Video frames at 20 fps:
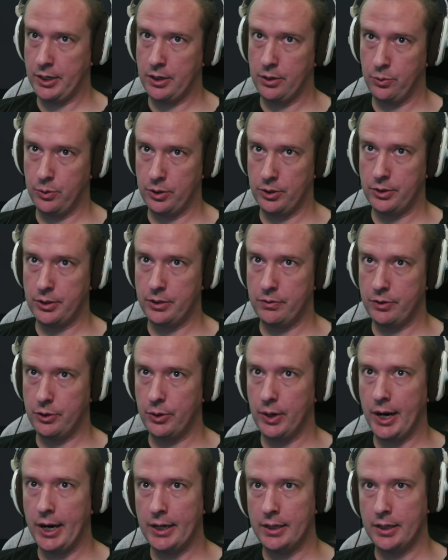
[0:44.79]
It will give you
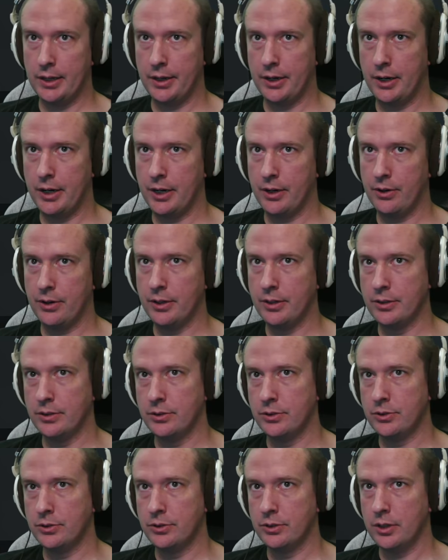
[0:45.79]
highlighted
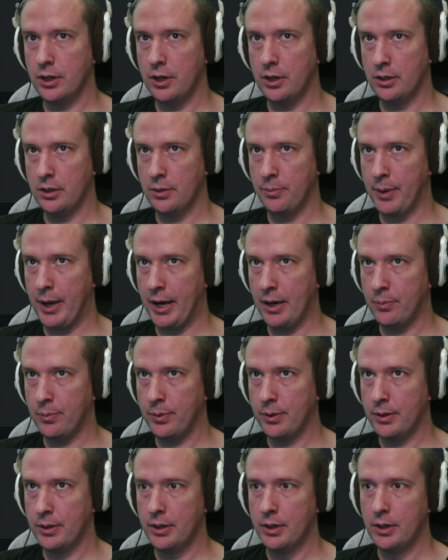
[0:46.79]
areas on the map
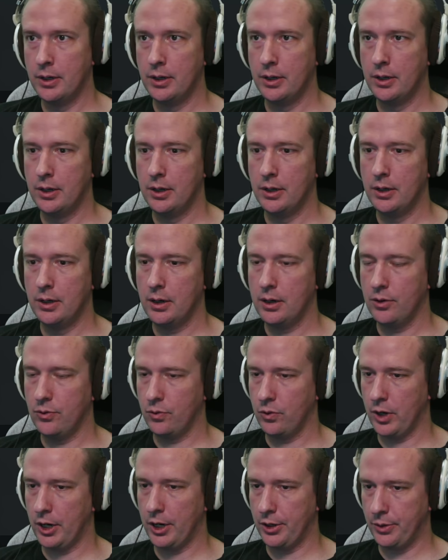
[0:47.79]
of
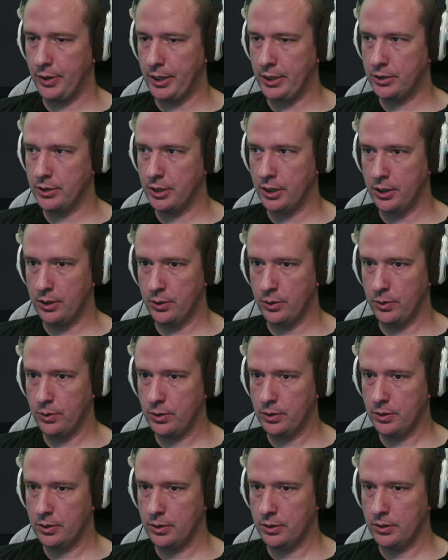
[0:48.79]
where you need to go
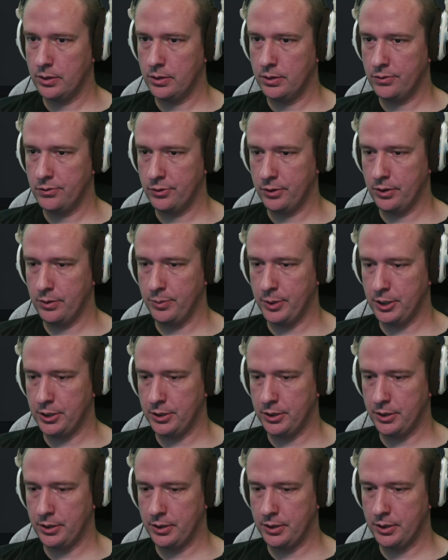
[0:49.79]
for the
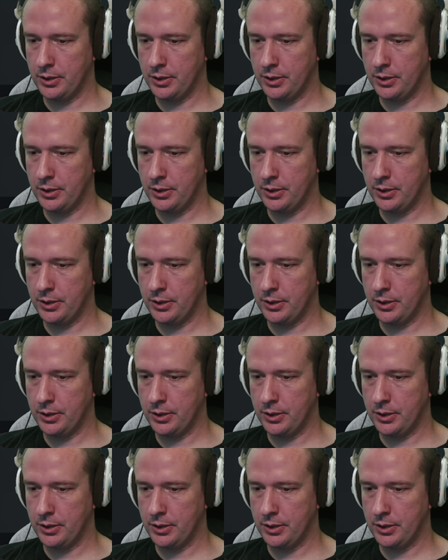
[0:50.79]
mission.